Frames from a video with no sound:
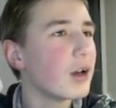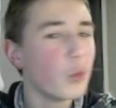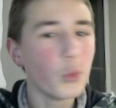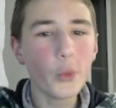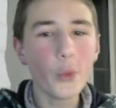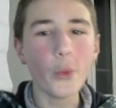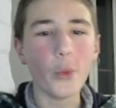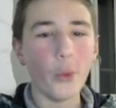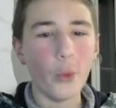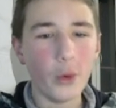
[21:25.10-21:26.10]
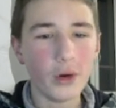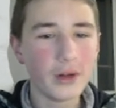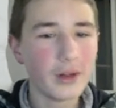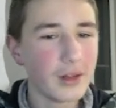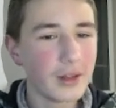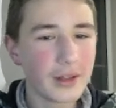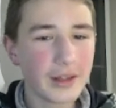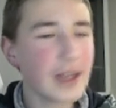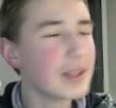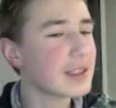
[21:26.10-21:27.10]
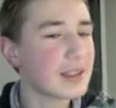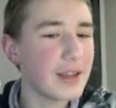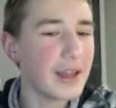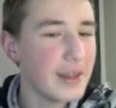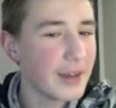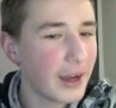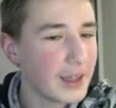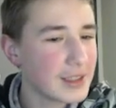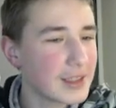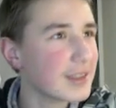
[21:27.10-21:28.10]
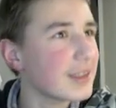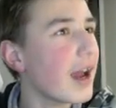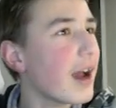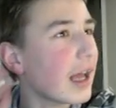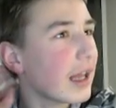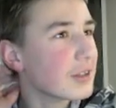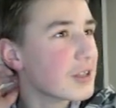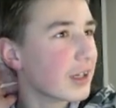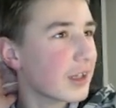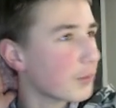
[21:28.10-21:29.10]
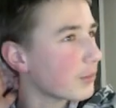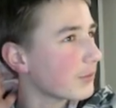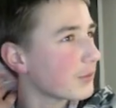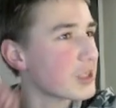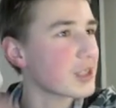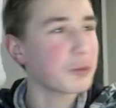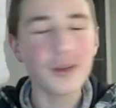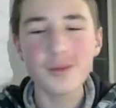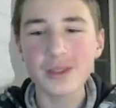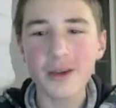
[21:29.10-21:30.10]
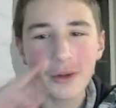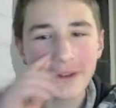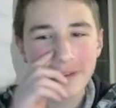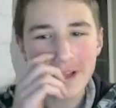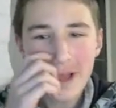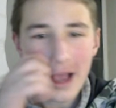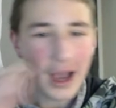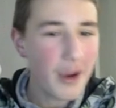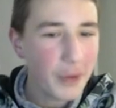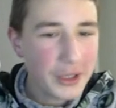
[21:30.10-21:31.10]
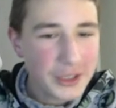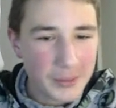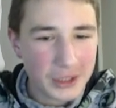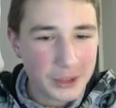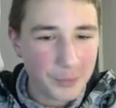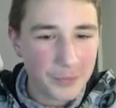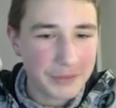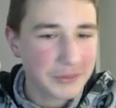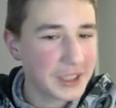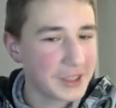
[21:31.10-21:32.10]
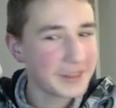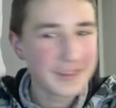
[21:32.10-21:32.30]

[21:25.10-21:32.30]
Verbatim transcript: Woo! That's a nice, yeah, I'll check it. Chess poems, I want to be top 50.